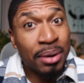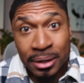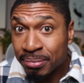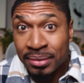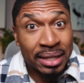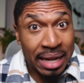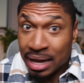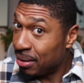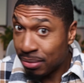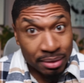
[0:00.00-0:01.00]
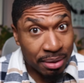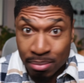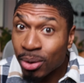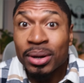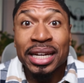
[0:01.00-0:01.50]
But
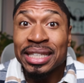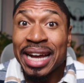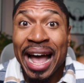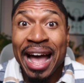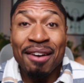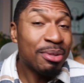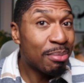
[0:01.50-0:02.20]
the more kids you have,